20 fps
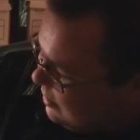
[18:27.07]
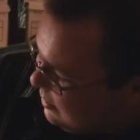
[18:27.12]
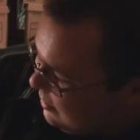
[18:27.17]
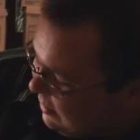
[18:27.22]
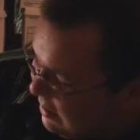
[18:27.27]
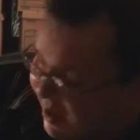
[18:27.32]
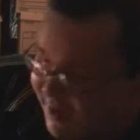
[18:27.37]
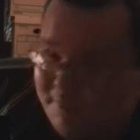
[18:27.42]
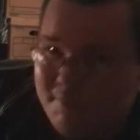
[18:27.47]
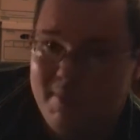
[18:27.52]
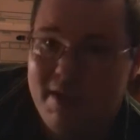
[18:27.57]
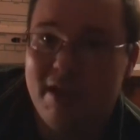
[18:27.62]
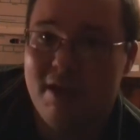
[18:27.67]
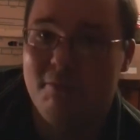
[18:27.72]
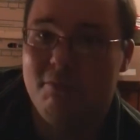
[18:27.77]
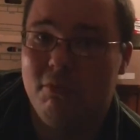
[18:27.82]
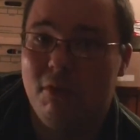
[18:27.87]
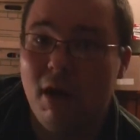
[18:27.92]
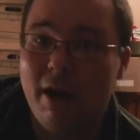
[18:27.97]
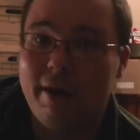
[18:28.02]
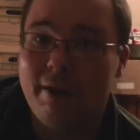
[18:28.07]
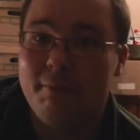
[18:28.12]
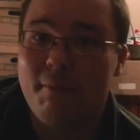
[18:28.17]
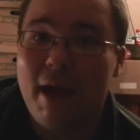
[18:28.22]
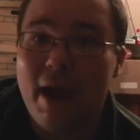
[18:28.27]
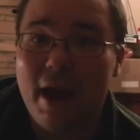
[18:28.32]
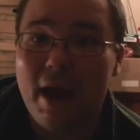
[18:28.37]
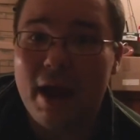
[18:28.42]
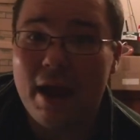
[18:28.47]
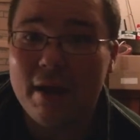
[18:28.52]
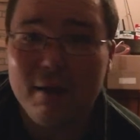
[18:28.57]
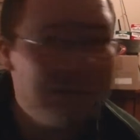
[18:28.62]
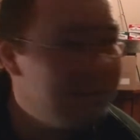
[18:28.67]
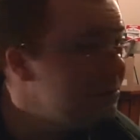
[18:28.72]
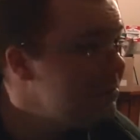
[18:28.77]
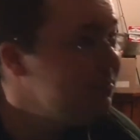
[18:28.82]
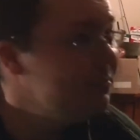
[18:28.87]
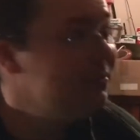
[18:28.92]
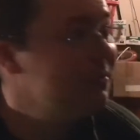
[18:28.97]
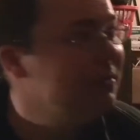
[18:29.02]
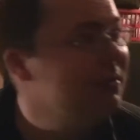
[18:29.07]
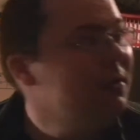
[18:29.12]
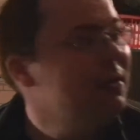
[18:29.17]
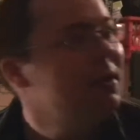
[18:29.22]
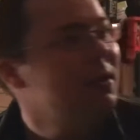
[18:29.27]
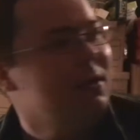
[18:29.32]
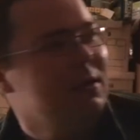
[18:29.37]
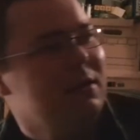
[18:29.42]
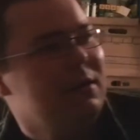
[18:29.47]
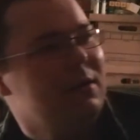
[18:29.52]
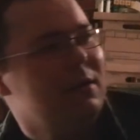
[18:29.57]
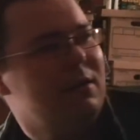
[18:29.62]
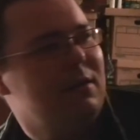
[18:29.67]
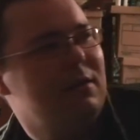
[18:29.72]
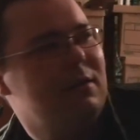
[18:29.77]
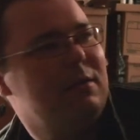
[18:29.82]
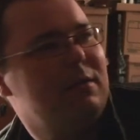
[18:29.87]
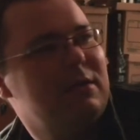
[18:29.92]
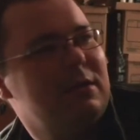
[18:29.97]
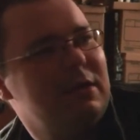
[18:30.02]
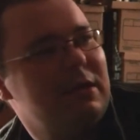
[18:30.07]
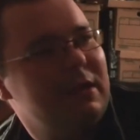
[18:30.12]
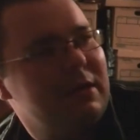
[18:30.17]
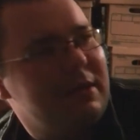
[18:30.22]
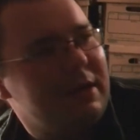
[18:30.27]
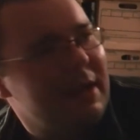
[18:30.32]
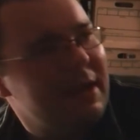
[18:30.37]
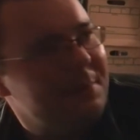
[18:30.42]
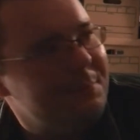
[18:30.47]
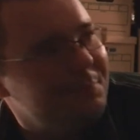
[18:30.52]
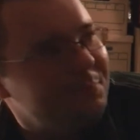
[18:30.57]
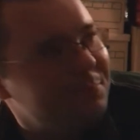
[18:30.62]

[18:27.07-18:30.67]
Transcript: Give me a break, man. Okay.